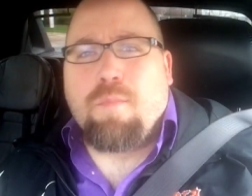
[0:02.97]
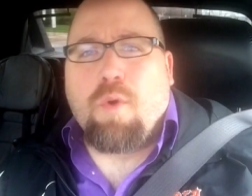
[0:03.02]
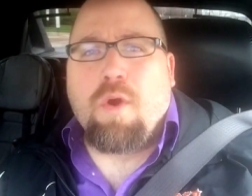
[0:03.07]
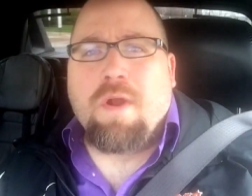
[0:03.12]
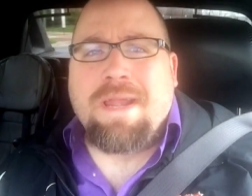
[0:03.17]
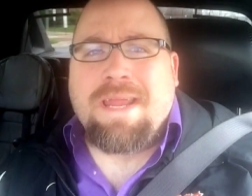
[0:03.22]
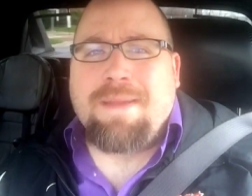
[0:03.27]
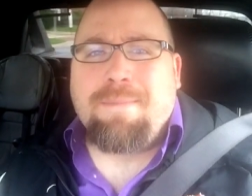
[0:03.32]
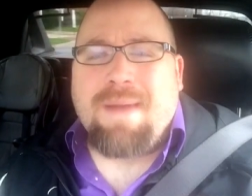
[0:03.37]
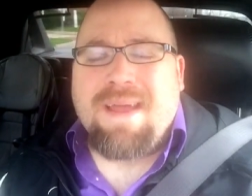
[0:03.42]

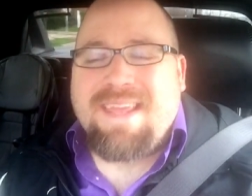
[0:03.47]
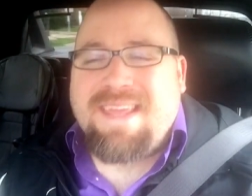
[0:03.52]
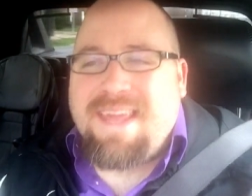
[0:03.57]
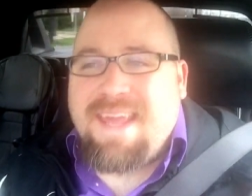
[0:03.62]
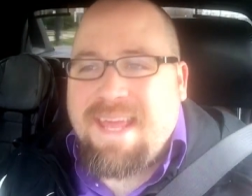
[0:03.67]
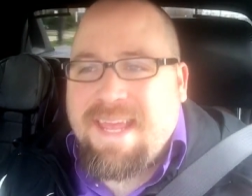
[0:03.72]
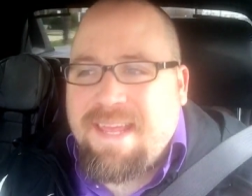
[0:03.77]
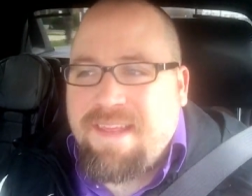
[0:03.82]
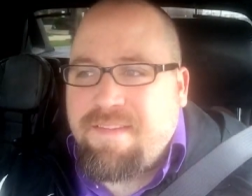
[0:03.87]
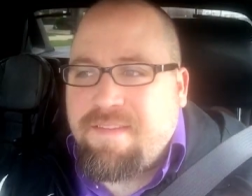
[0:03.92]
morning, my
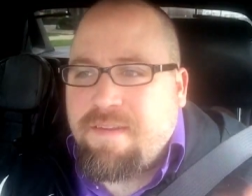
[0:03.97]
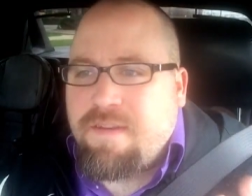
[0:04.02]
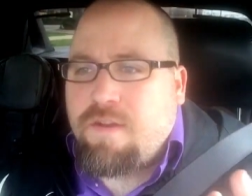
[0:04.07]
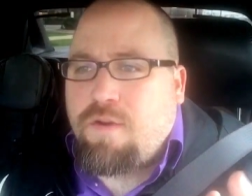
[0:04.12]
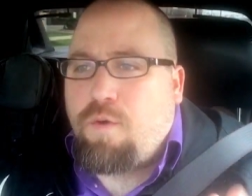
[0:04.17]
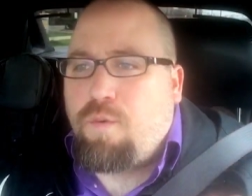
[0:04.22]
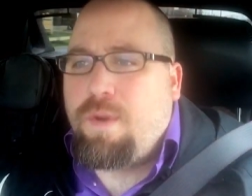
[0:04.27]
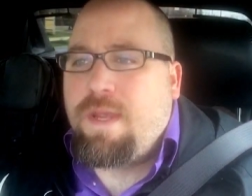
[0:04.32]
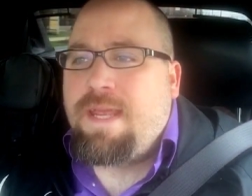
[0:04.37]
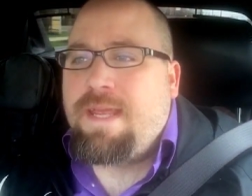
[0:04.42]
kings and
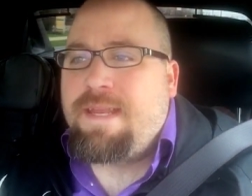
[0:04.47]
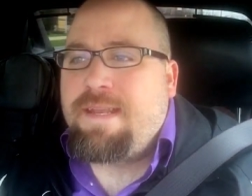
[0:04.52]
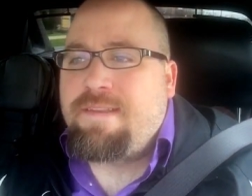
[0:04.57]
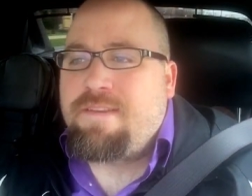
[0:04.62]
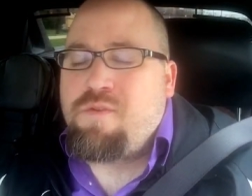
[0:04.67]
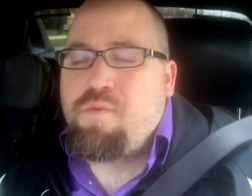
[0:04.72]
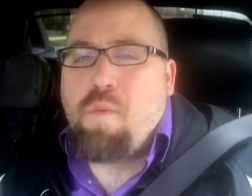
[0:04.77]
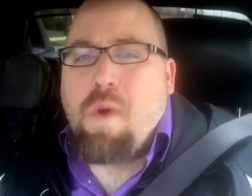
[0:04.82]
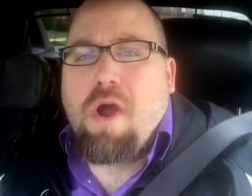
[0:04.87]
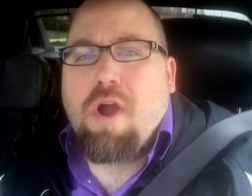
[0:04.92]

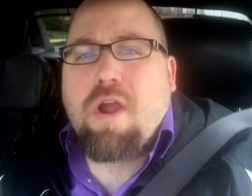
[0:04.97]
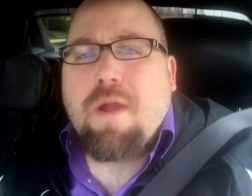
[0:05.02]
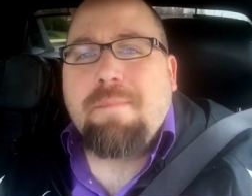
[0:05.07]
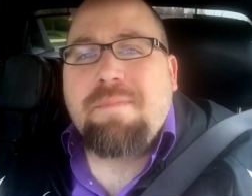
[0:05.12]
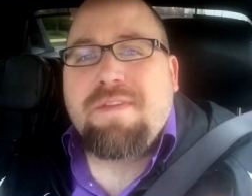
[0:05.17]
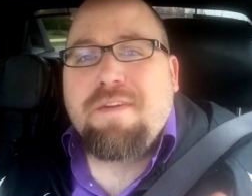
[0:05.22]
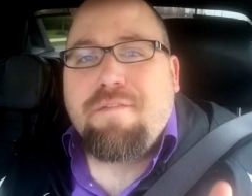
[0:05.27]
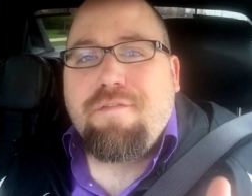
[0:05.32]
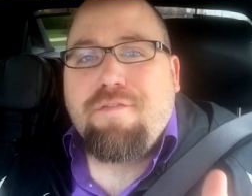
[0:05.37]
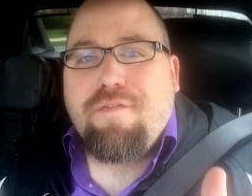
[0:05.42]
queens, and welcome
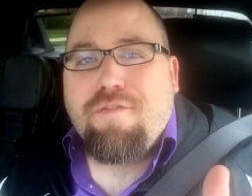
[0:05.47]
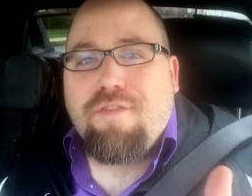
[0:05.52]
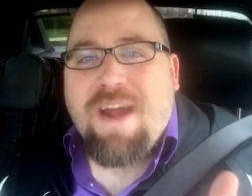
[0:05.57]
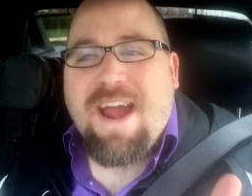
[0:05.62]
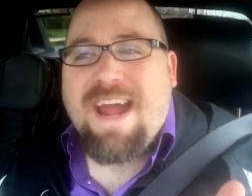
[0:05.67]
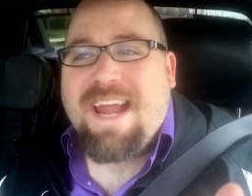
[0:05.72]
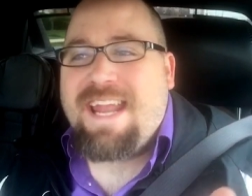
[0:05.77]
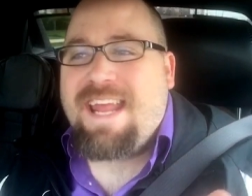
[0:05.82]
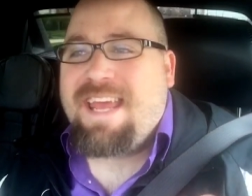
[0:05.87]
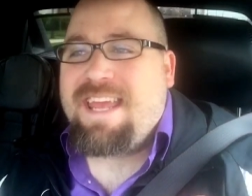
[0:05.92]
to
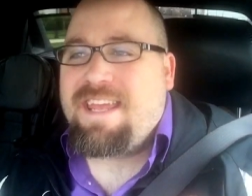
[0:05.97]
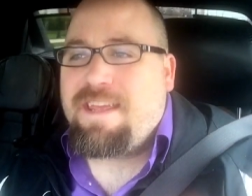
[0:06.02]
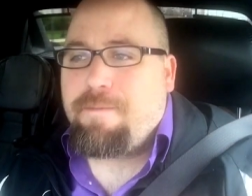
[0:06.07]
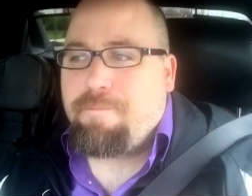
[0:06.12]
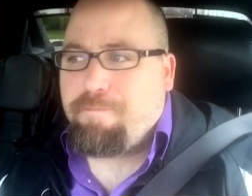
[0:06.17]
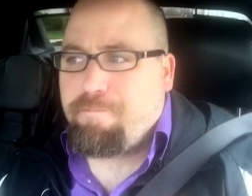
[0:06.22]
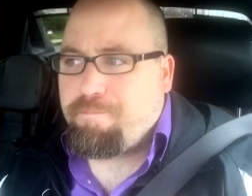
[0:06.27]
Friday.